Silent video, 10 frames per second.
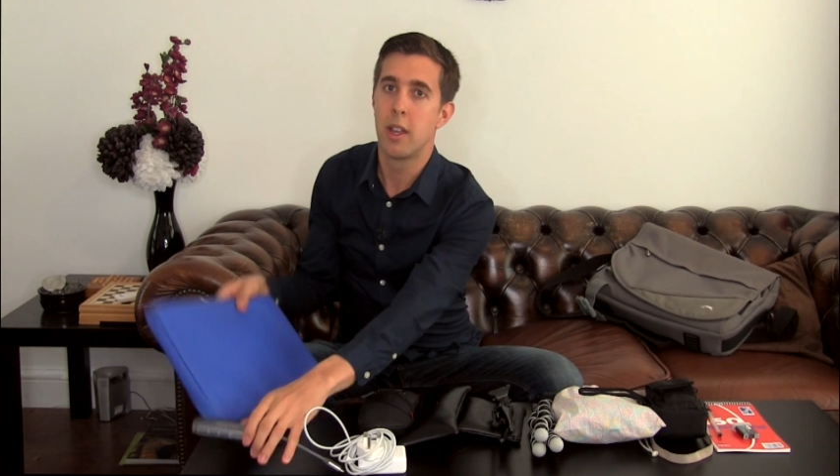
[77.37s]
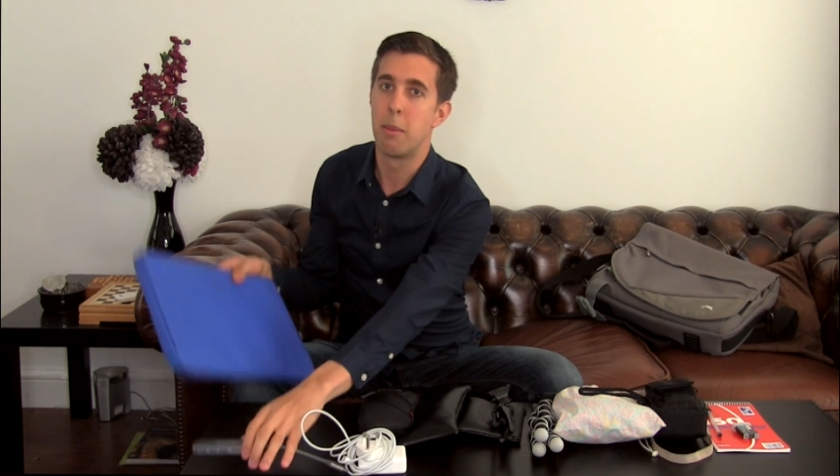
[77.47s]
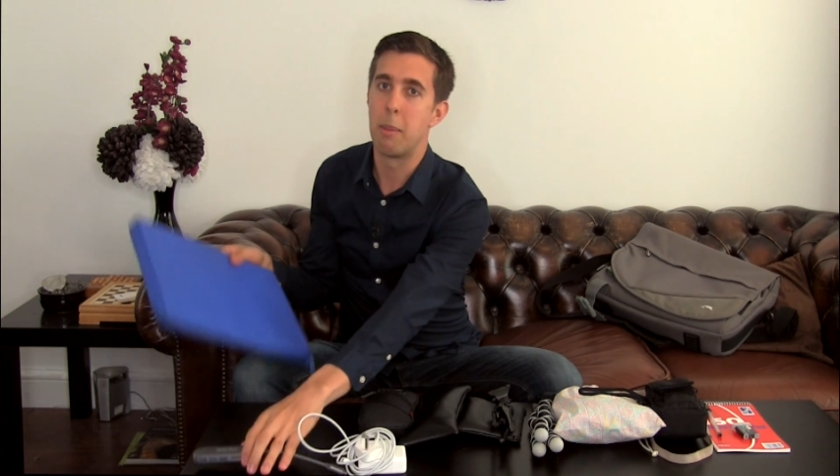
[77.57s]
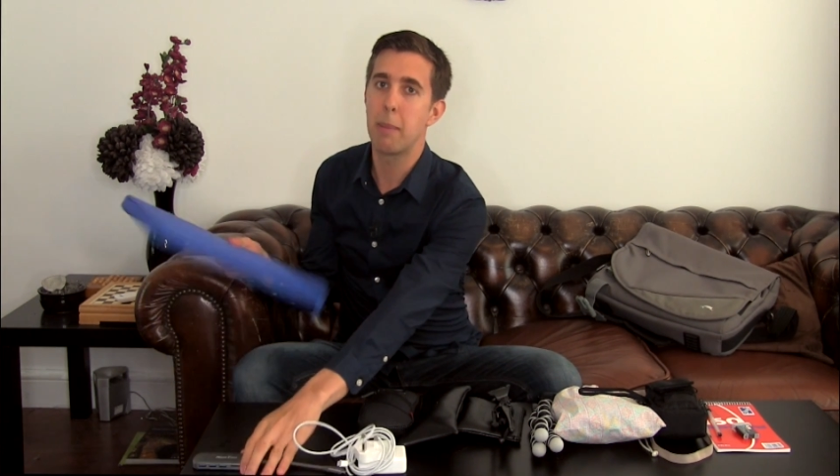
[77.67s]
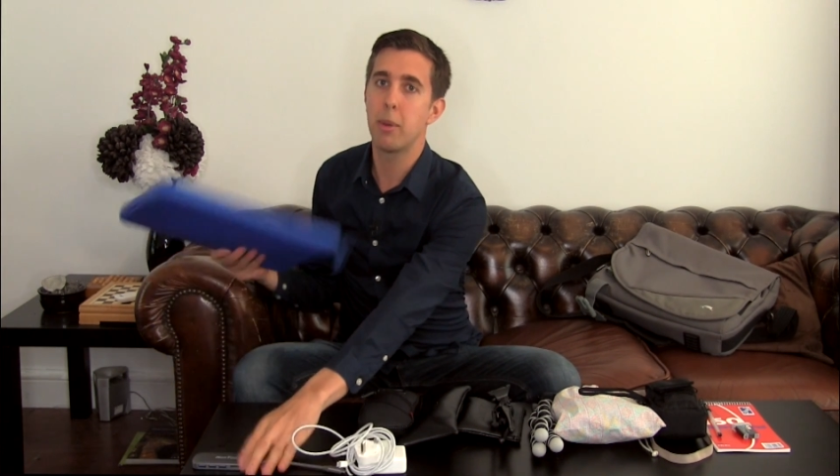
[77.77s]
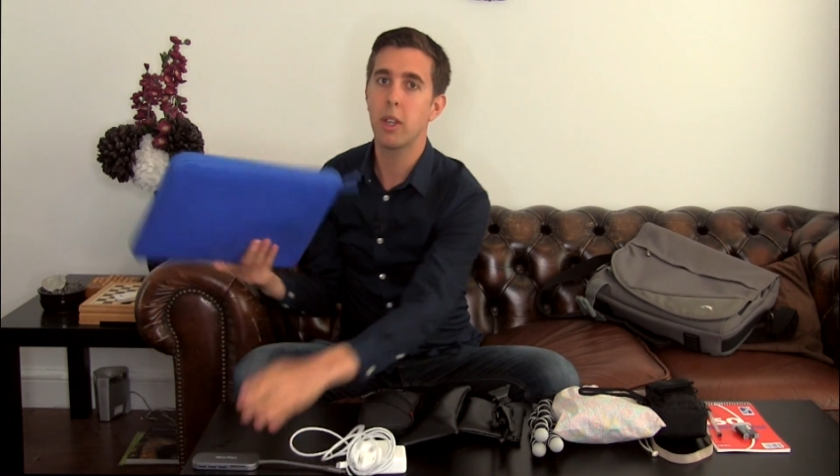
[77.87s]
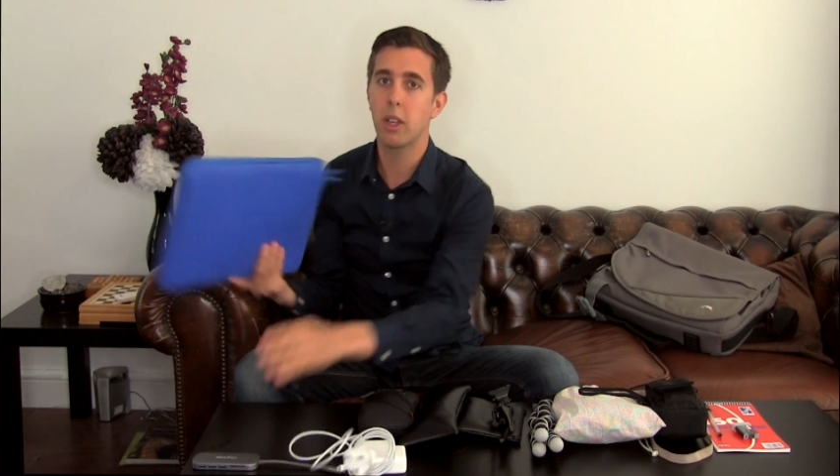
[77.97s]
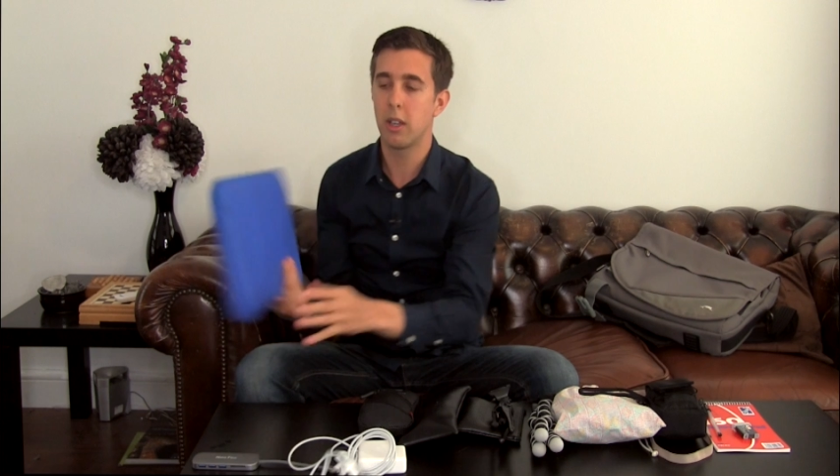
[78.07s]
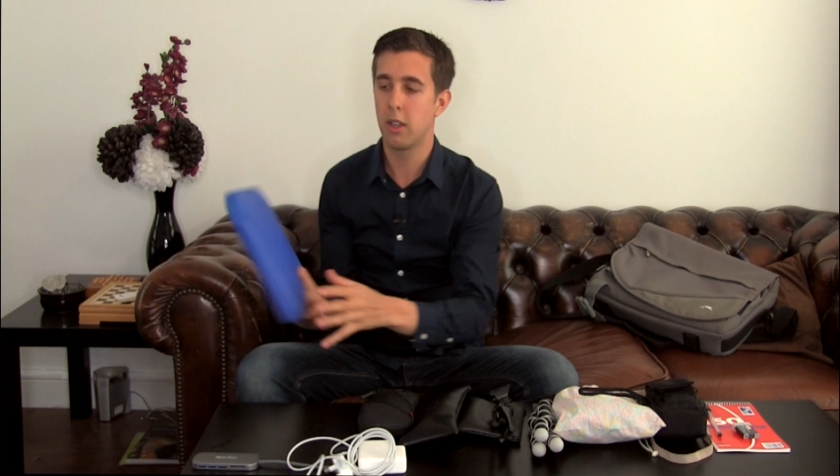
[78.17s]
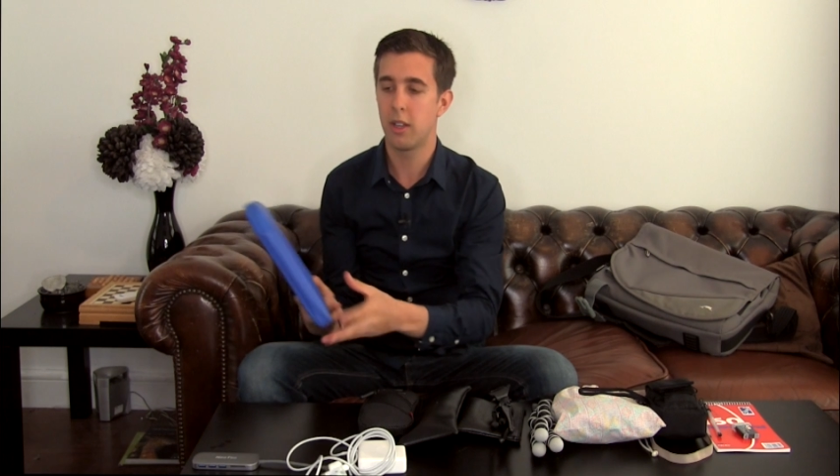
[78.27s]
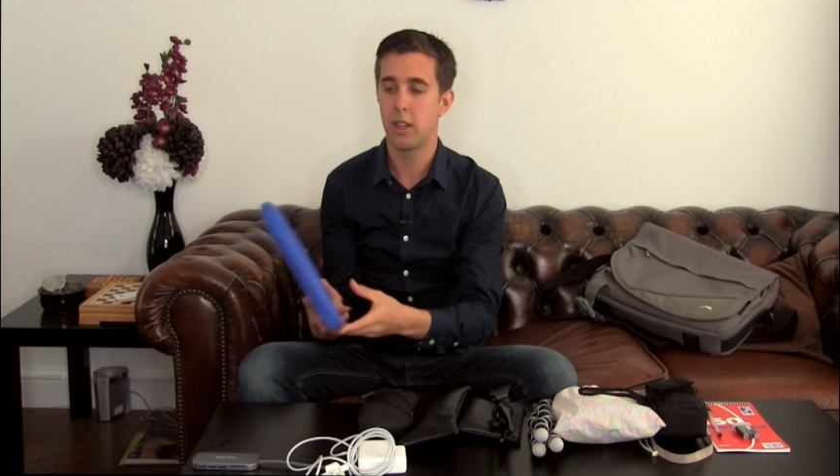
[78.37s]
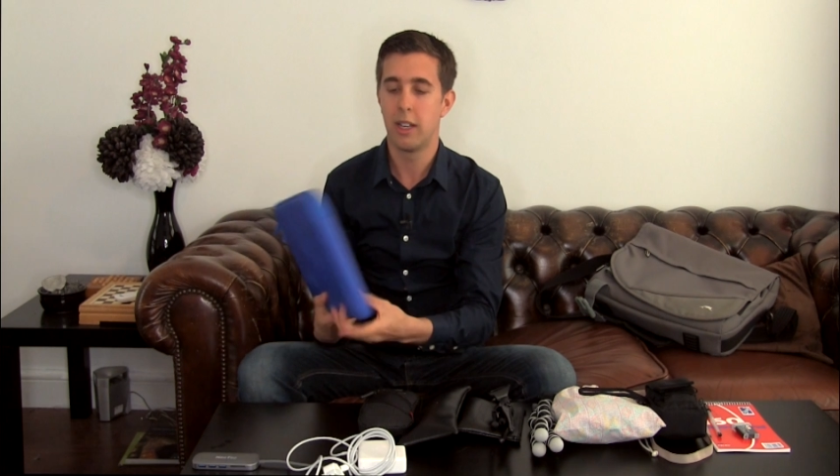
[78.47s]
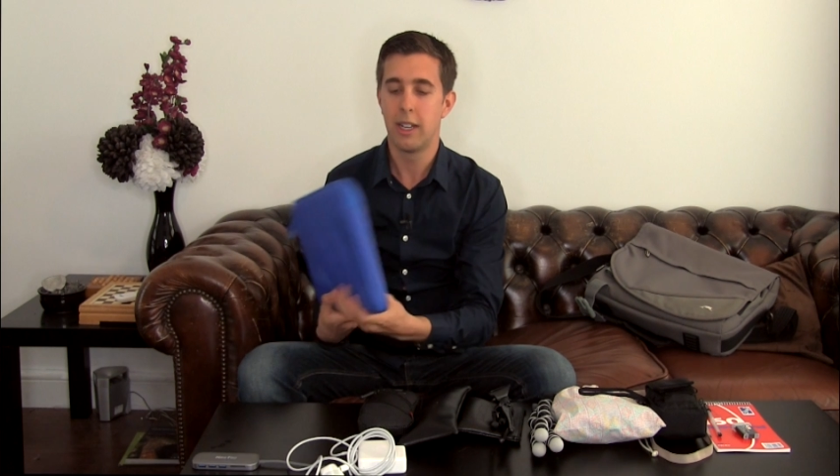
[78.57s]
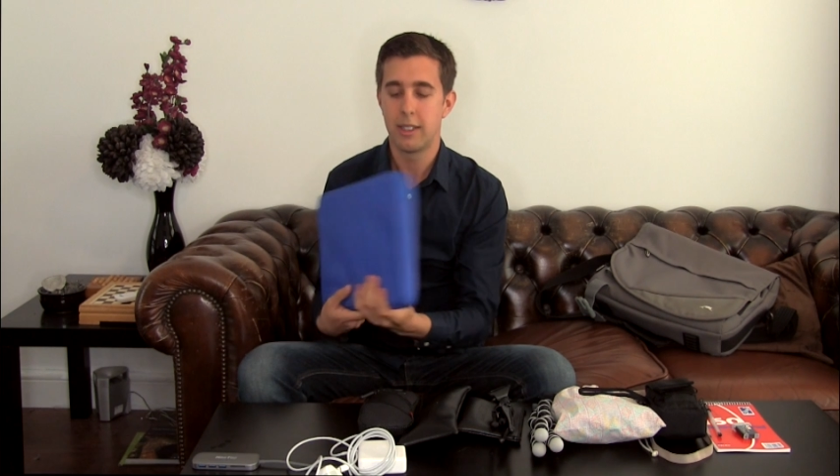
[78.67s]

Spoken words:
my MacBook.